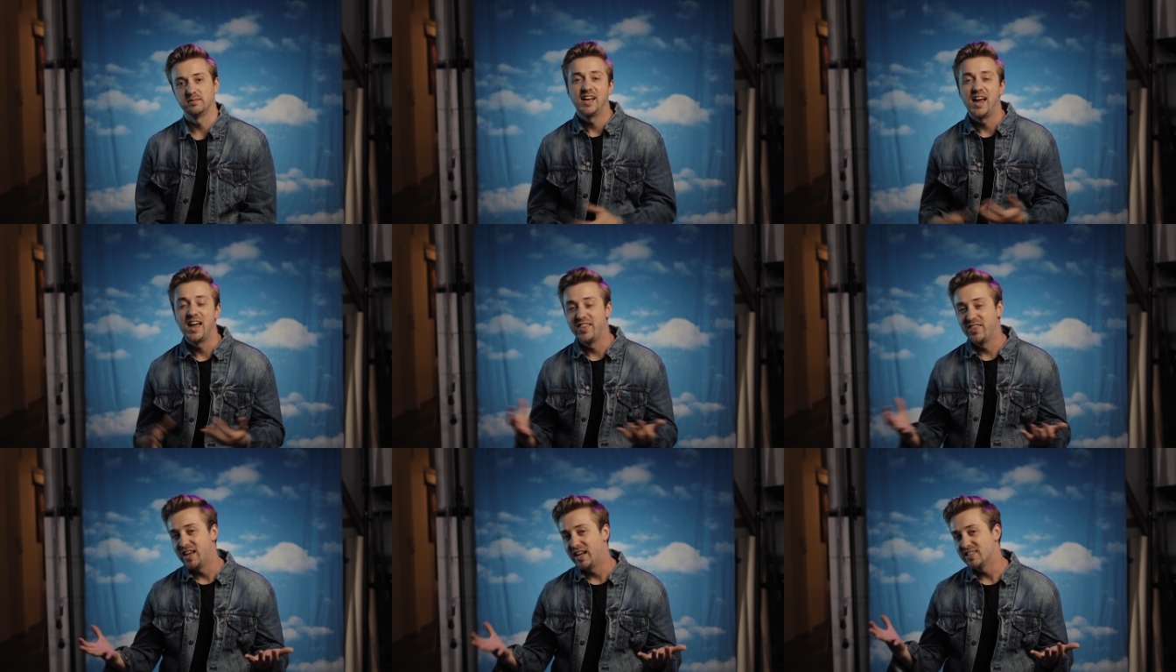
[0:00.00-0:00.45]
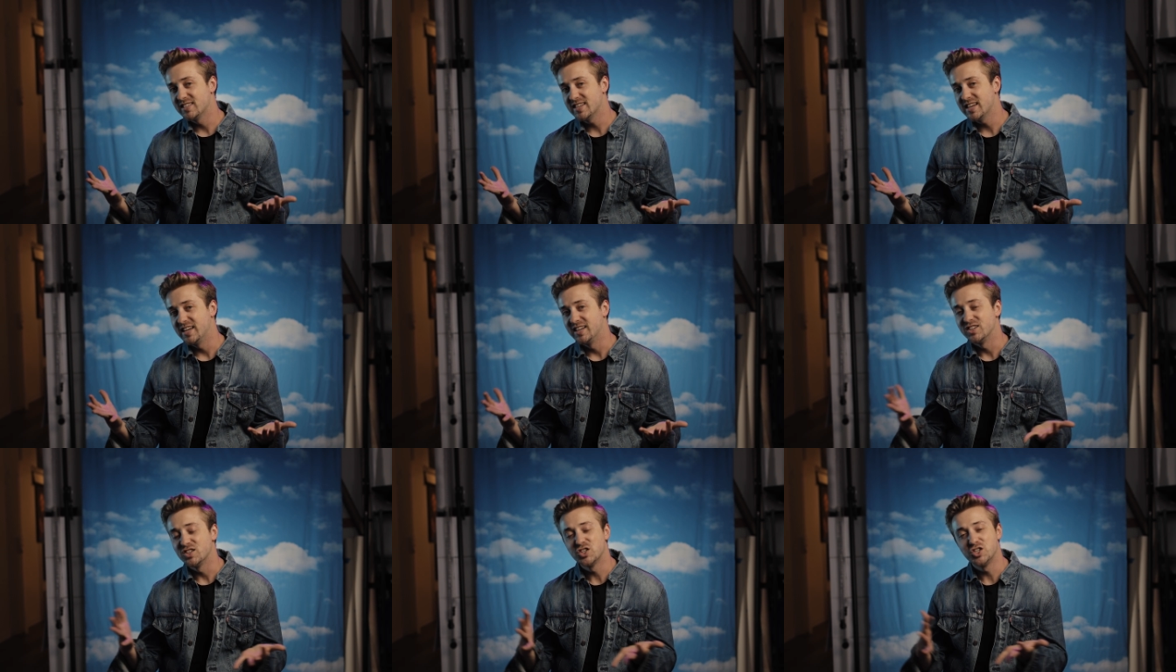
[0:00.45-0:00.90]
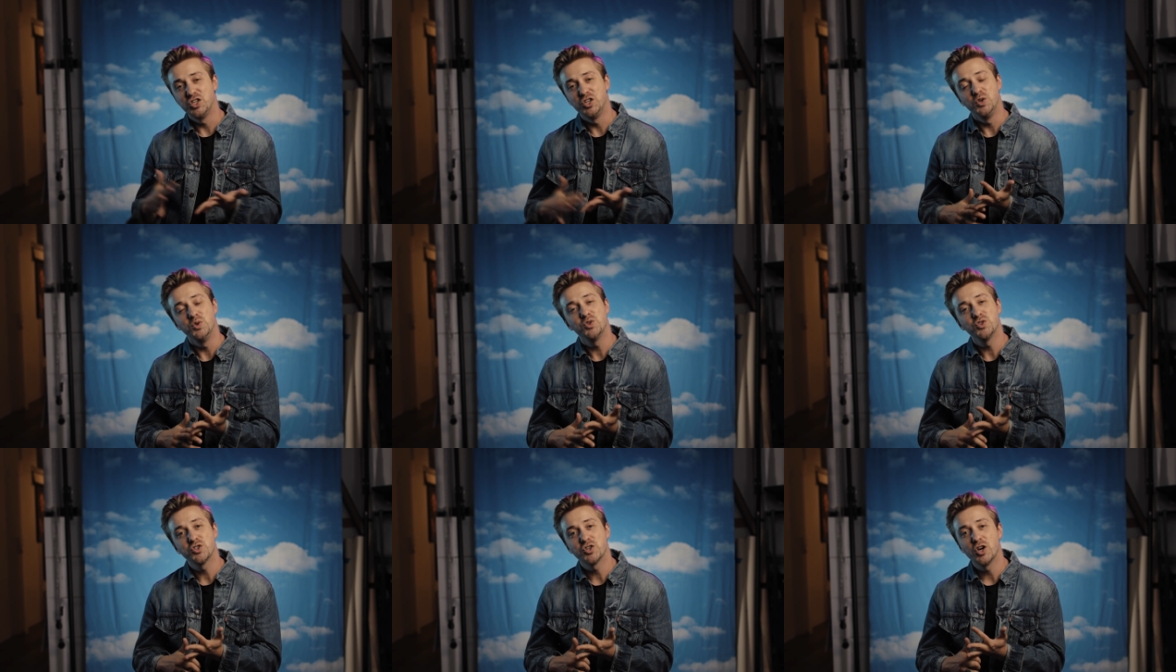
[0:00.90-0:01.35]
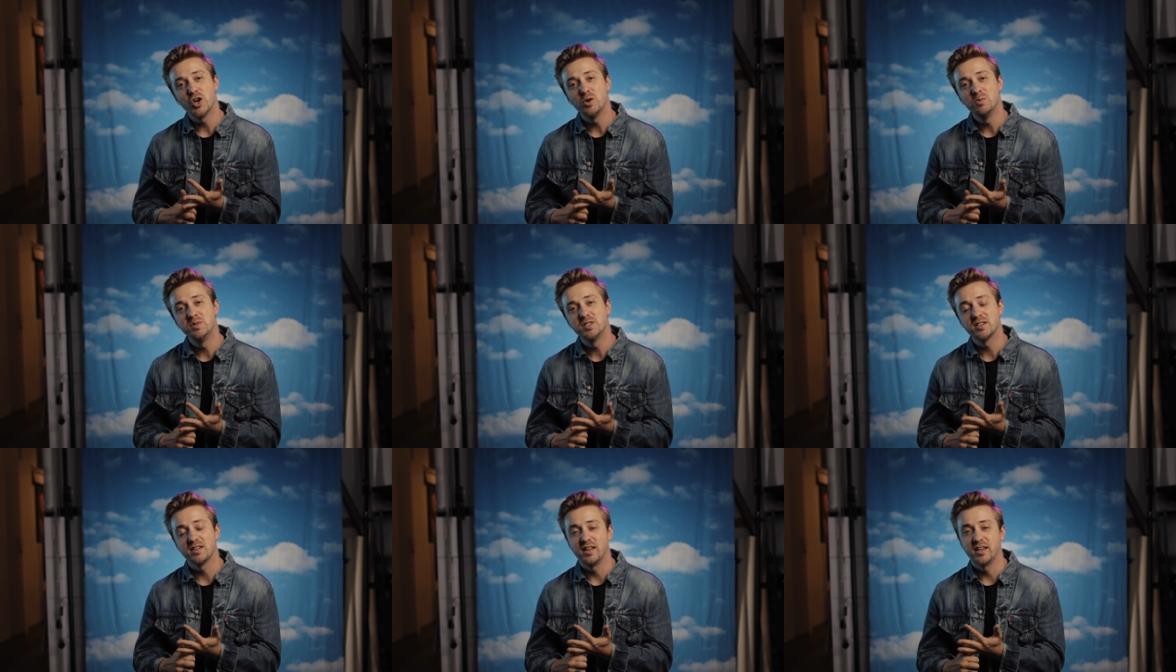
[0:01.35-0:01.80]
And that's it. 2
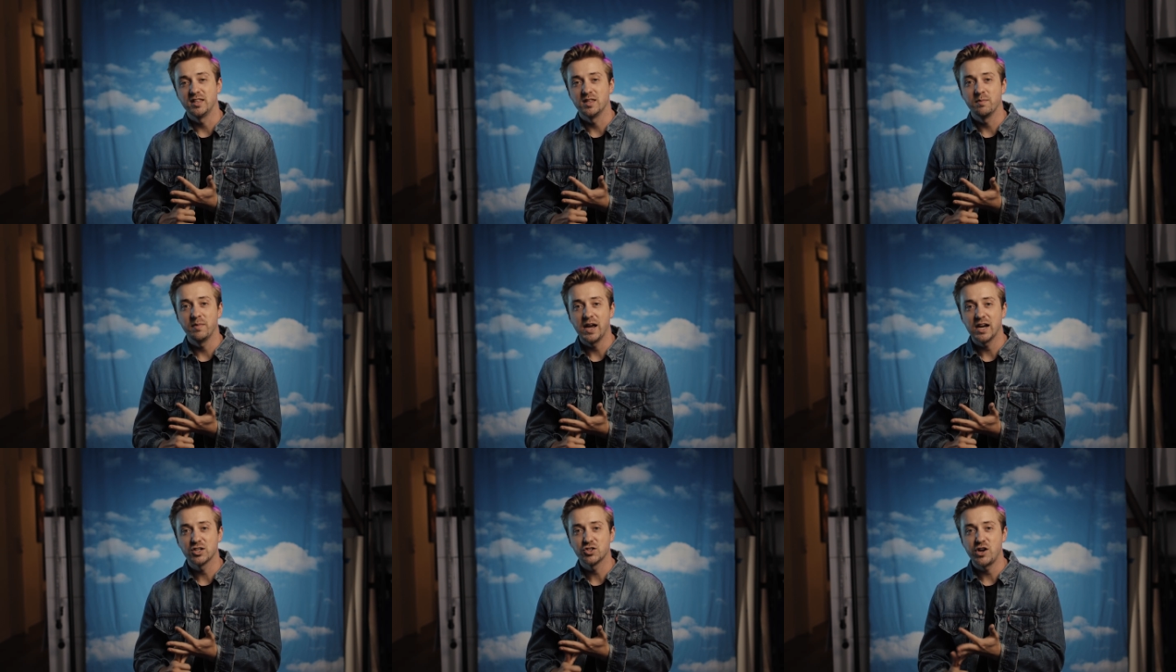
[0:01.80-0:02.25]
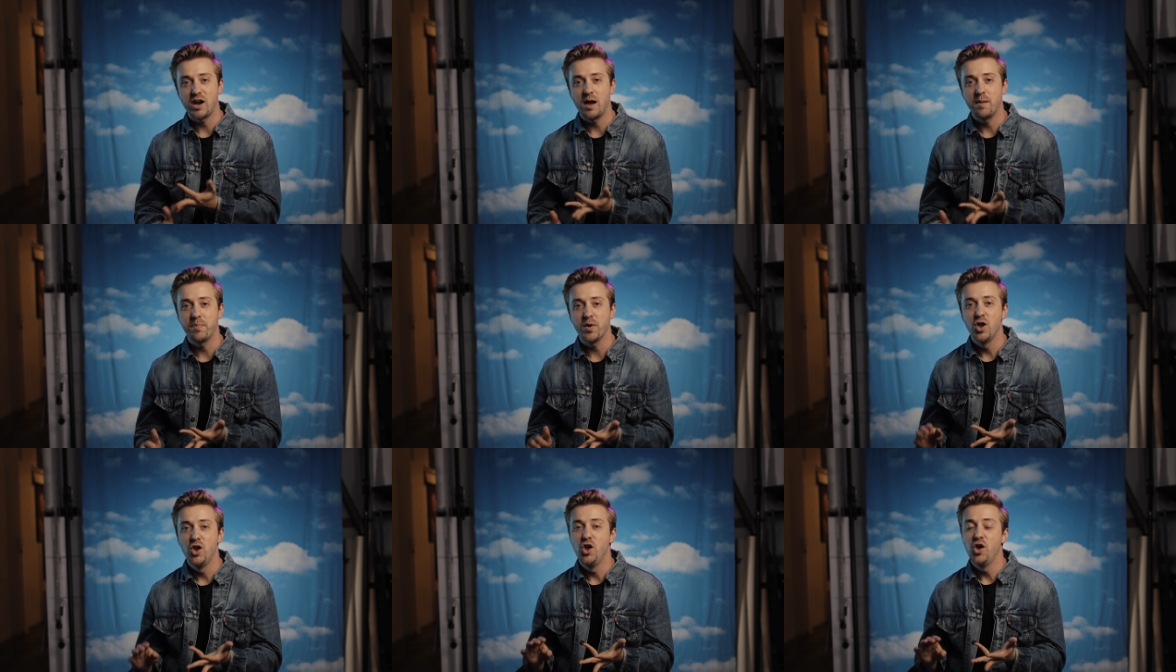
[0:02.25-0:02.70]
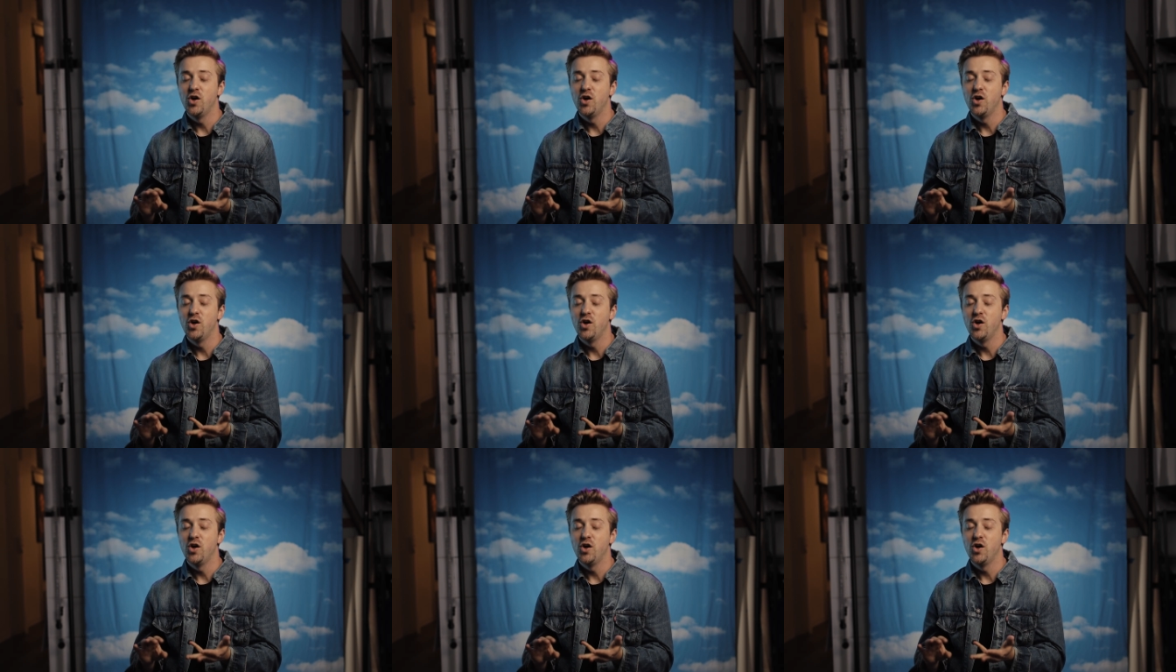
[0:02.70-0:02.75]
strobes to light the backdrop,